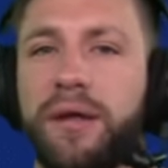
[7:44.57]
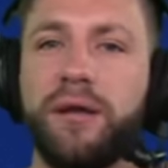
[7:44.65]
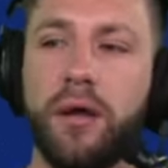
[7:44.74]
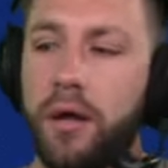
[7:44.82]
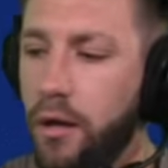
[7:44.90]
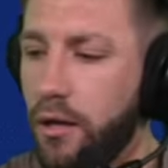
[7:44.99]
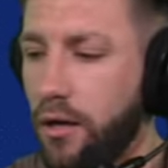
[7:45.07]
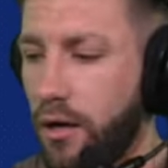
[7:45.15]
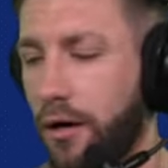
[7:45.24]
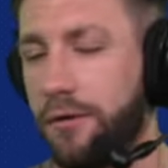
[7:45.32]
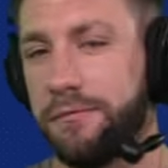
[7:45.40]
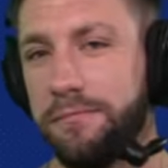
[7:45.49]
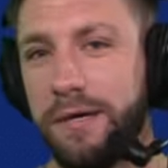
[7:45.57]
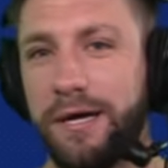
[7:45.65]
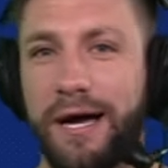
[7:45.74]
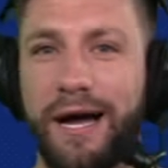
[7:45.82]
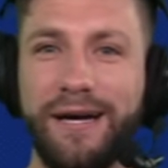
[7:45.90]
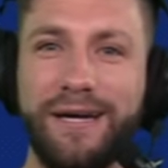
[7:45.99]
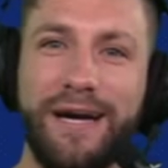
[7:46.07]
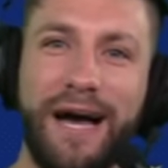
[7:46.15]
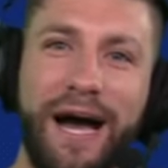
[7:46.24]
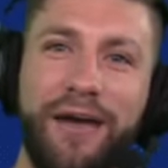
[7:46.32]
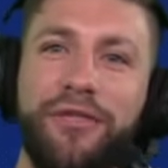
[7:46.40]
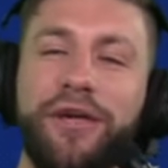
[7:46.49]
And, you know,
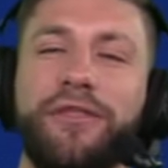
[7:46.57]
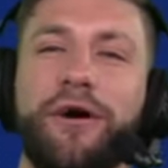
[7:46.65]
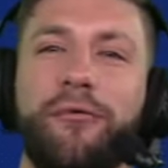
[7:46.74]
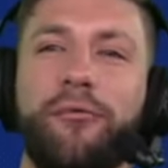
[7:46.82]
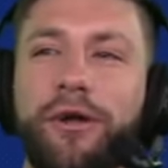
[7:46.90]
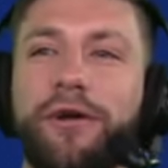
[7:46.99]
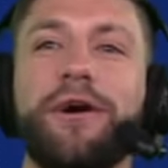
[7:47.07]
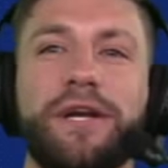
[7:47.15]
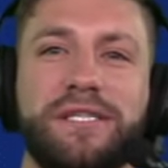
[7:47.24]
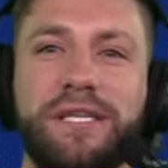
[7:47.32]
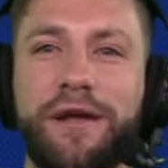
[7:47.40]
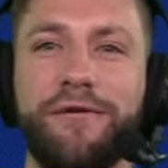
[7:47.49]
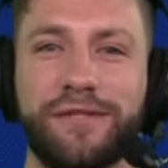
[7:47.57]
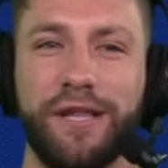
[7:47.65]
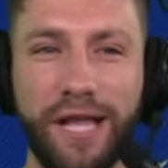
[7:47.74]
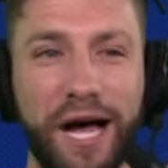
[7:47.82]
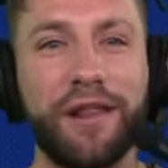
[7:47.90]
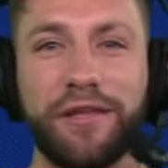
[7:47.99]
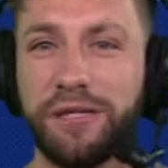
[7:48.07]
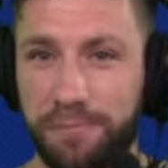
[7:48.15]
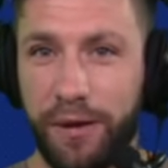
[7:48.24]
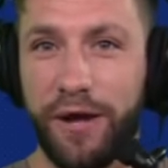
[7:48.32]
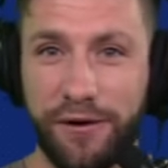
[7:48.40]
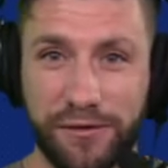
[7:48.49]
I think though what you're going to see here is a lot of these
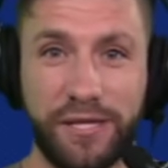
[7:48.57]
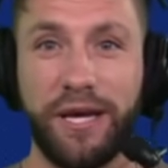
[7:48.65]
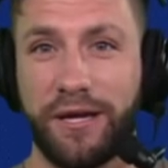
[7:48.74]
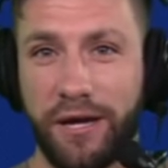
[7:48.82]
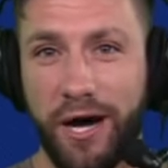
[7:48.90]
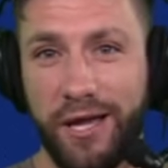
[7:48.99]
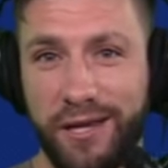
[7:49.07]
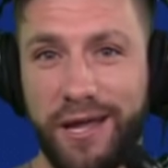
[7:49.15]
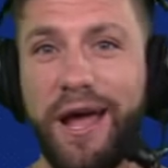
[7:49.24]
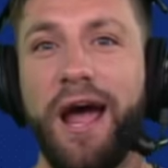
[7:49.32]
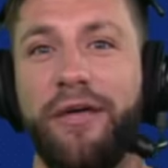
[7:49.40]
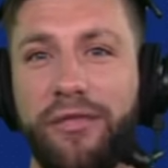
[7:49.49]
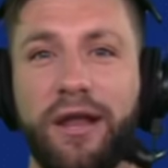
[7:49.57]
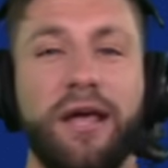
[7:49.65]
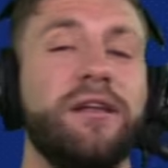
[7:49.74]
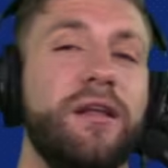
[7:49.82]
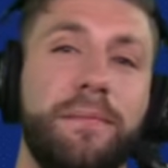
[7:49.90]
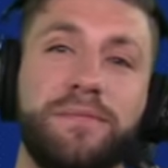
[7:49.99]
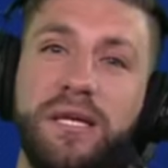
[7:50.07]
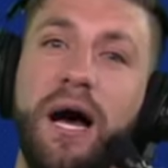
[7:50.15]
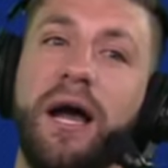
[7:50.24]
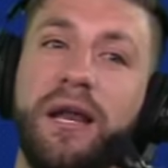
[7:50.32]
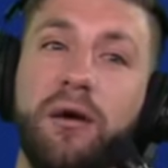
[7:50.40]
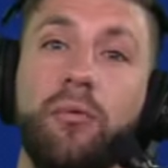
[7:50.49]
players get cut and then end up
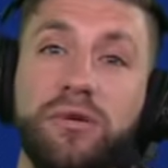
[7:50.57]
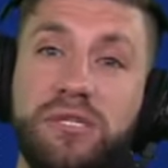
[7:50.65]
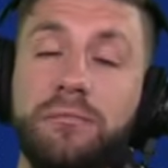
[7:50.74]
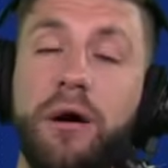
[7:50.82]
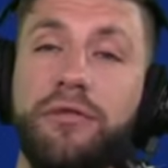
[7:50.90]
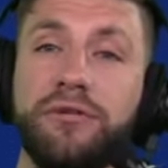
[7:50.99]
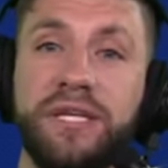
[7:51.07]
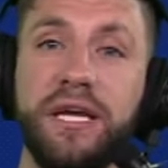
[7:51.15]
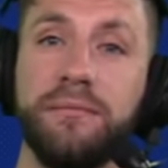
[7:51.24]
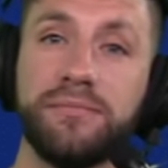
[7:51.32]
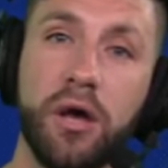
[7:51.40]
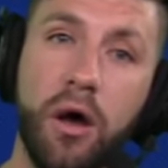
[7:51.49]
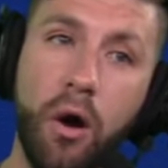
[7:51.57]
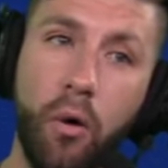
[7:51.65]
signing with some other teams.